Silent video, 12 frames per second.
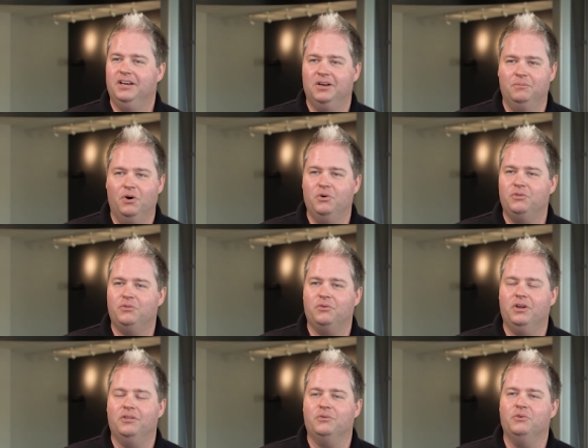both
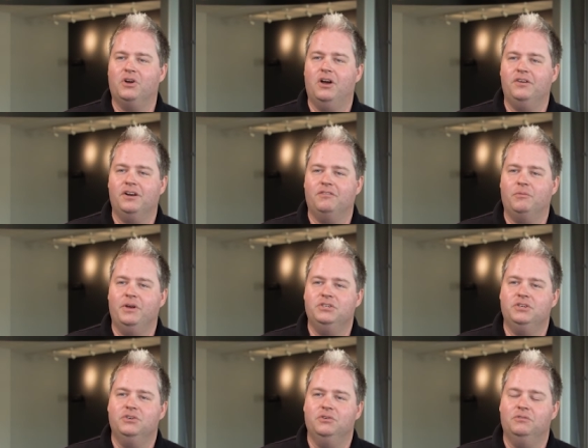through contact
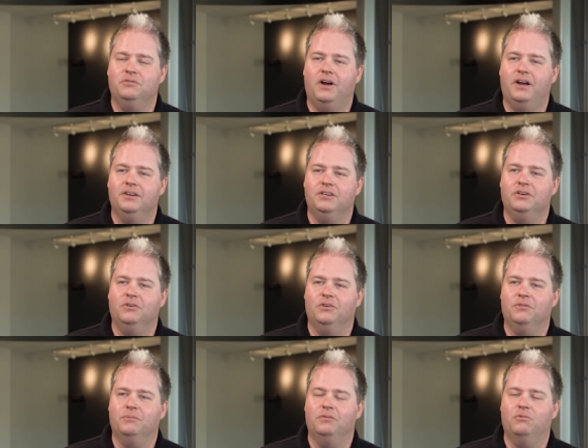information you'll find here
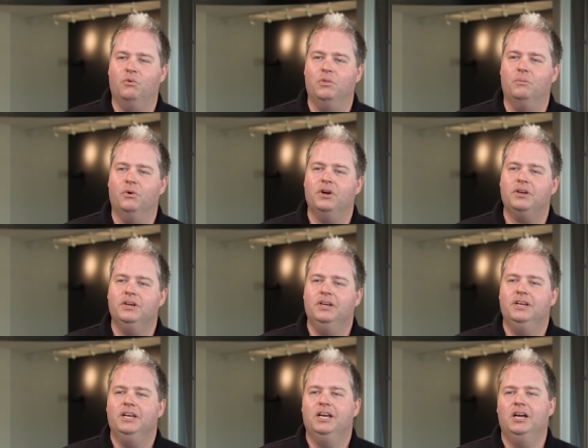in Before the Brick,
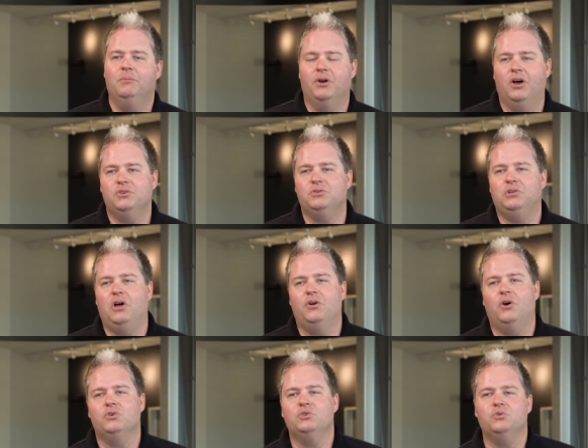but also on
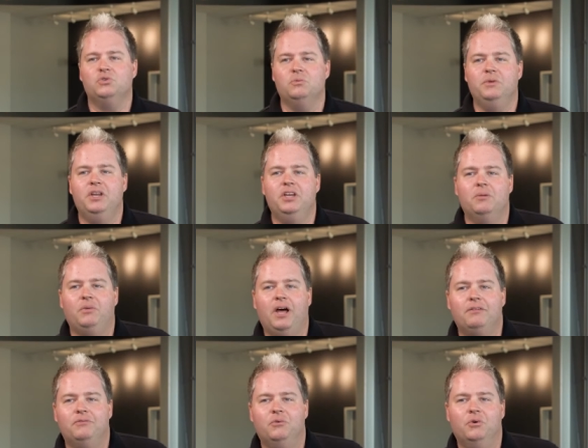our social media
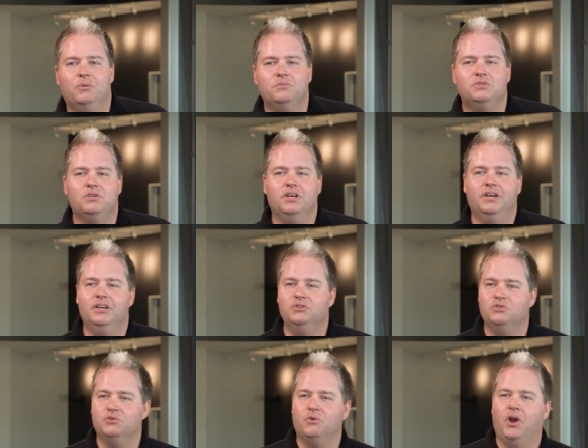platforms,
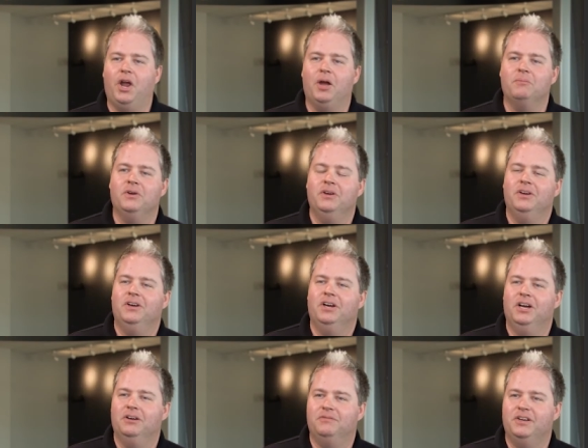Instagram,
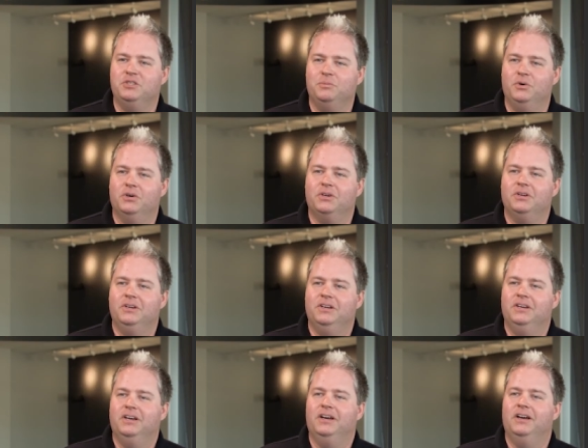Facebook,
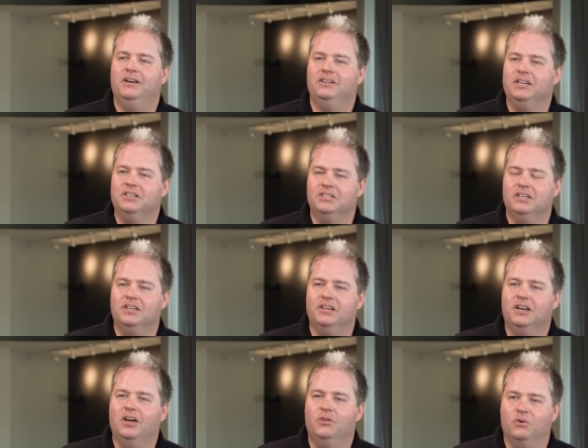LinkedIn,
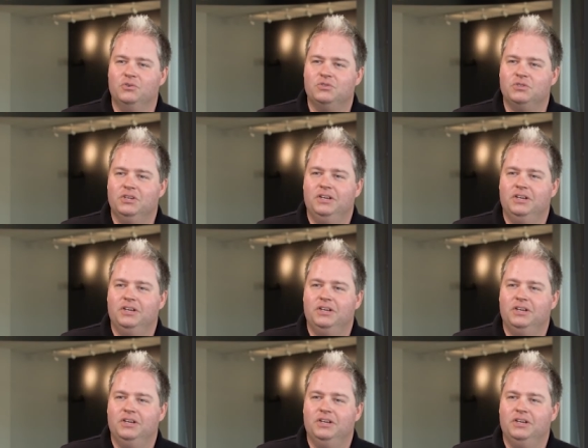and others.